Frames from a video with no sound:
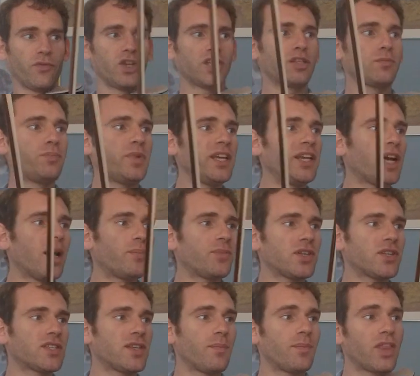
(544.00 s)
we speed up
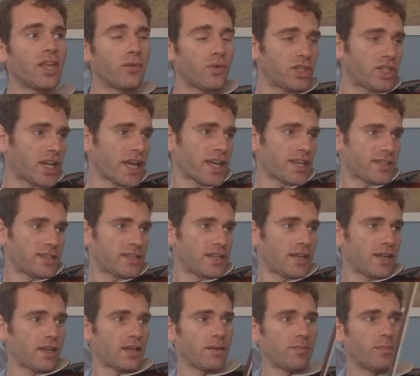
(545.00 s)
to something which has
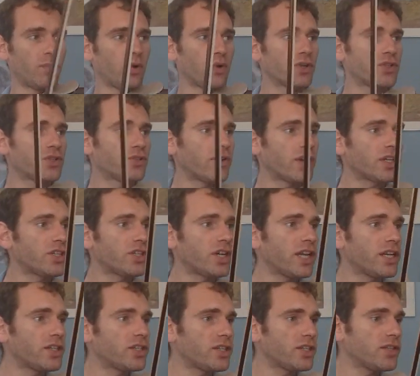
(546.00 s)
more string
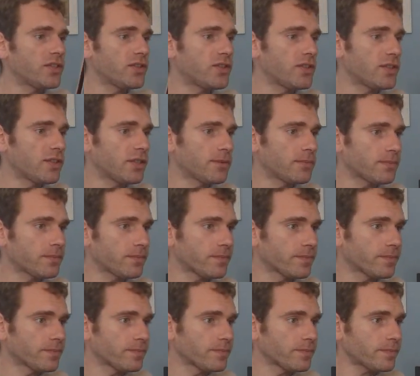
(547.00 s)
changes,
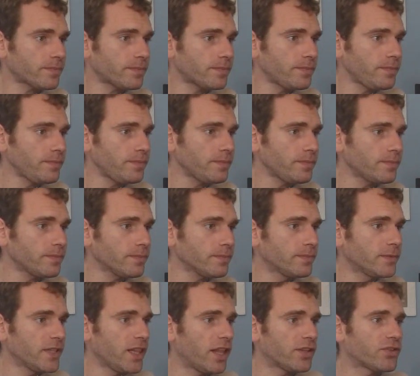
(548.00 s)

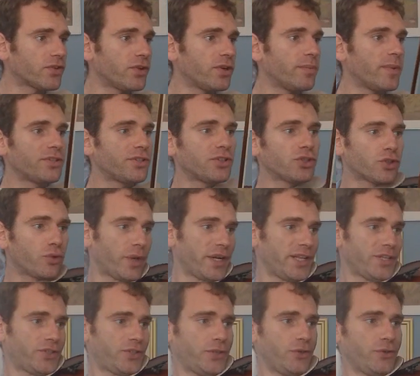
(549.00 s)
let's go to measure
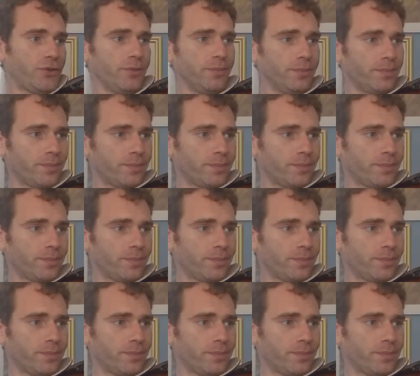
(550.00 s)
22.